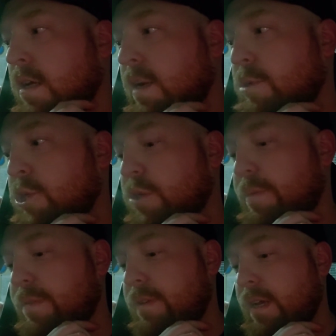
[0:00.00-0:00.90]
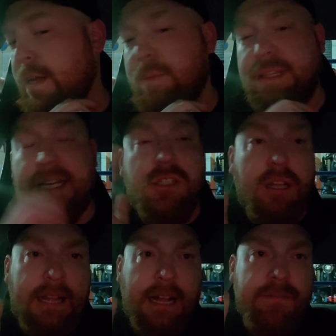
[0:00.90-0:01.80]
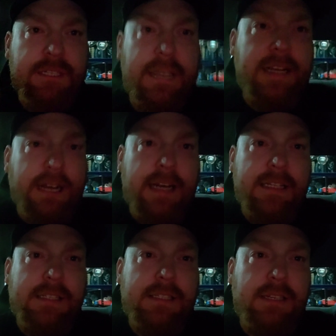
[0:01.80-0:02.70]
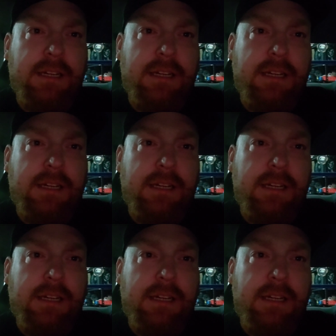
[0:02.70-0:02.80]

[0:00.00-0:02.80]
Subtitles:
I'm sure it'll be fine. But that's all I have today, guys.